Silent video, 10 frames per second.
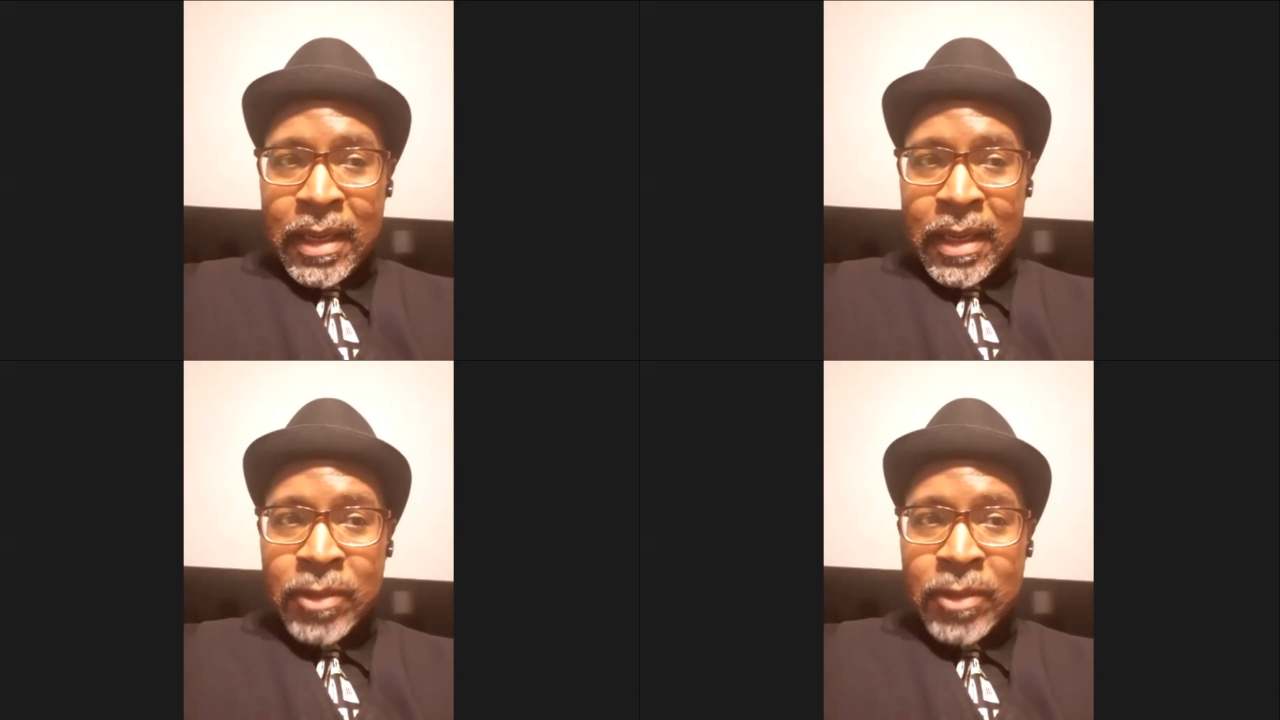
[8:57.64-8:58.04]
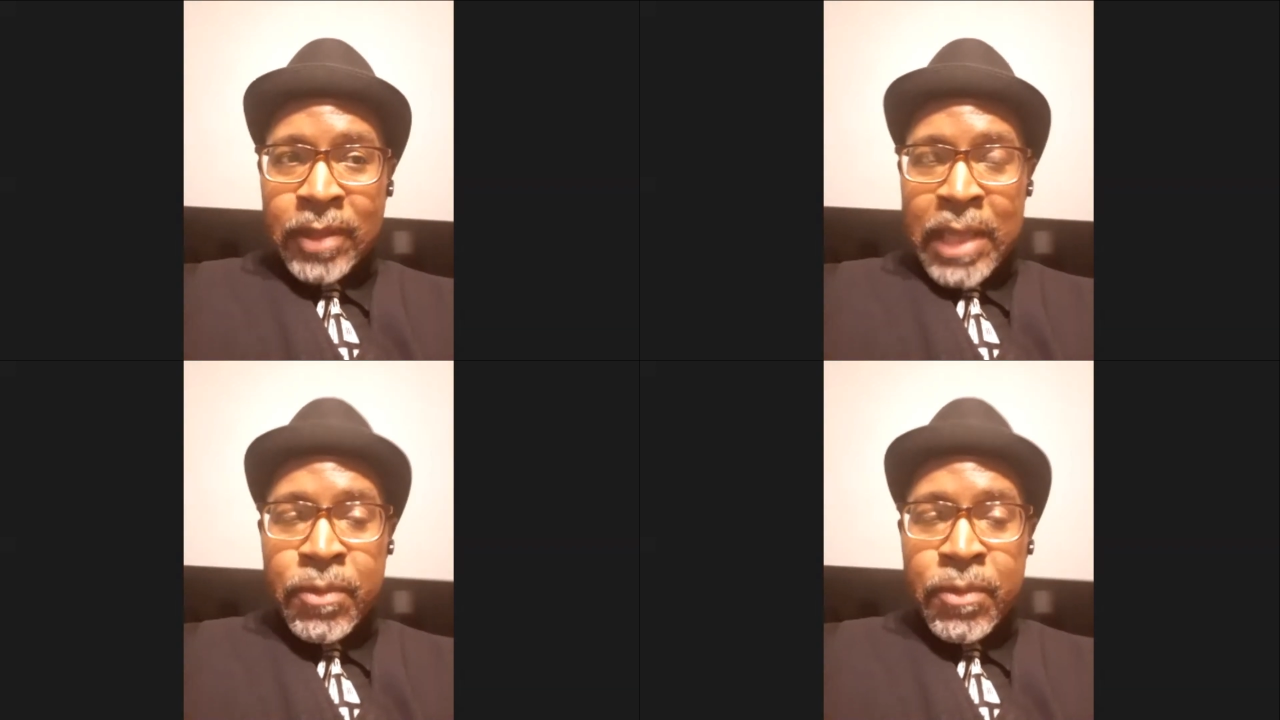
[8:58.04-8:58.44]
it was a
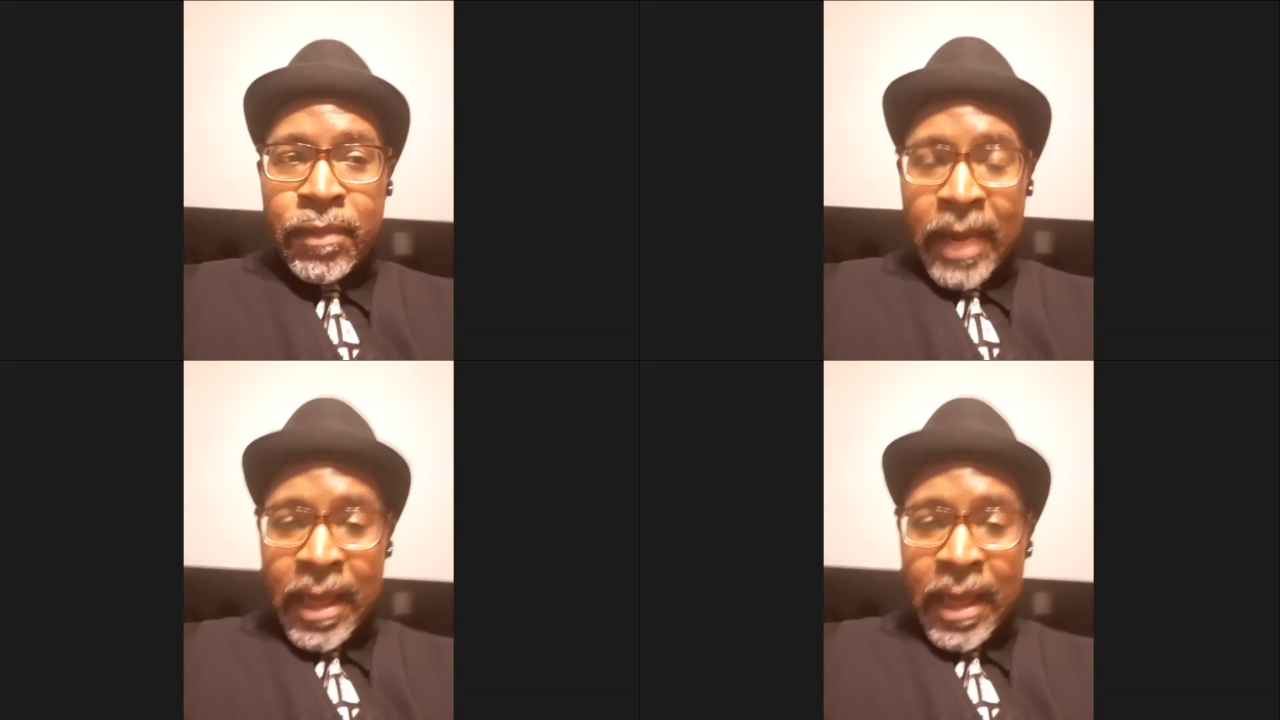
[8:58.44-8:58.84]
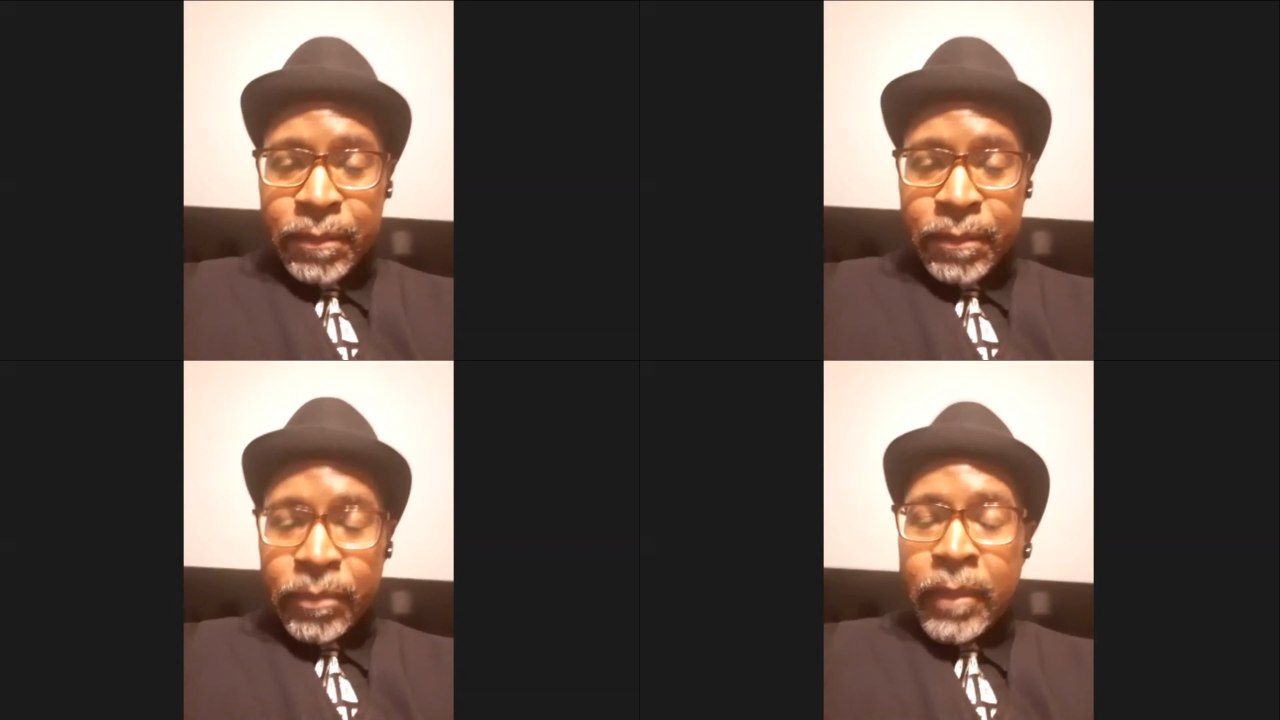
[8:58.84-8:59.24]
leap of faith.
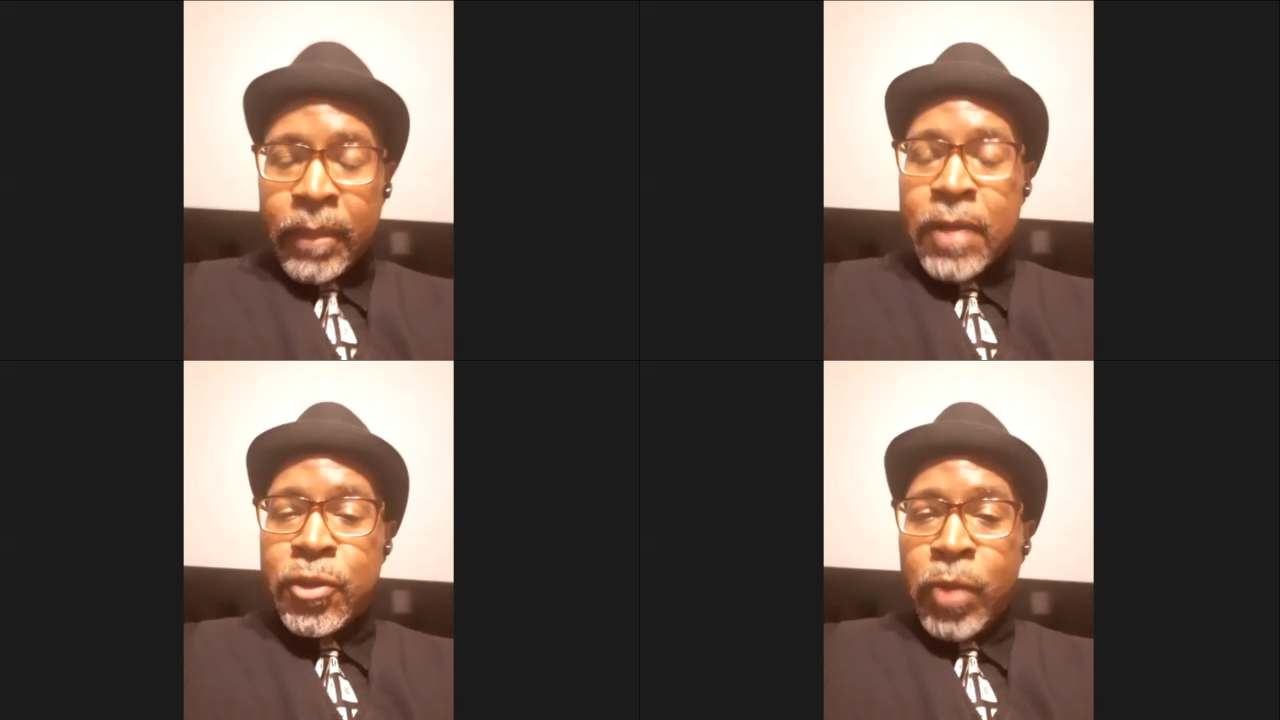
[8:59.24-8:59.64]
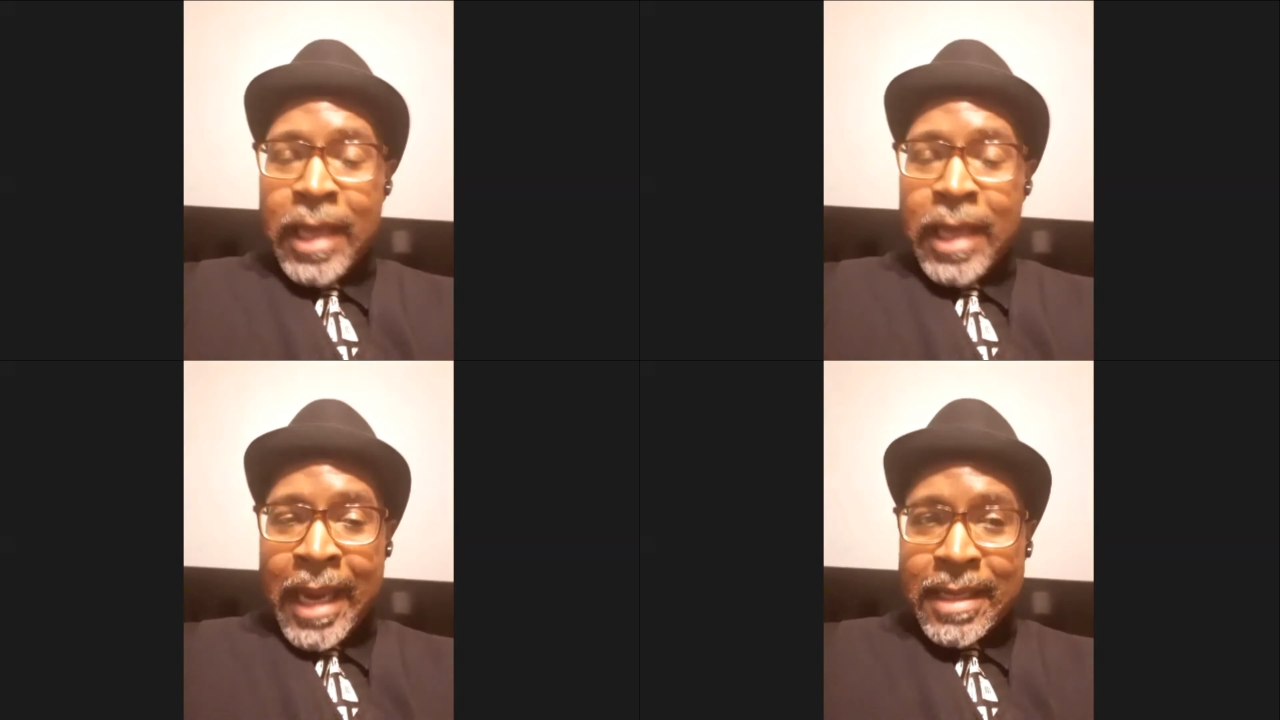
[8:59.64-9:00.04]

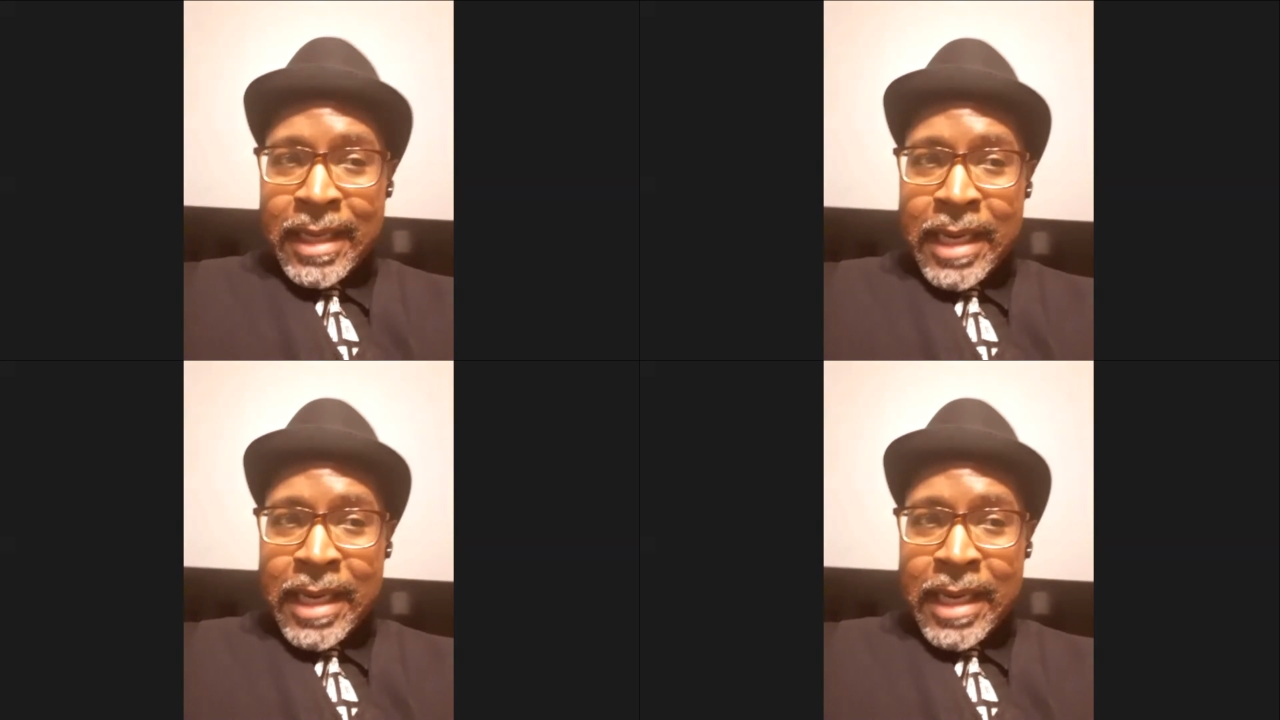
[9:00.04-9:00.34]
2018,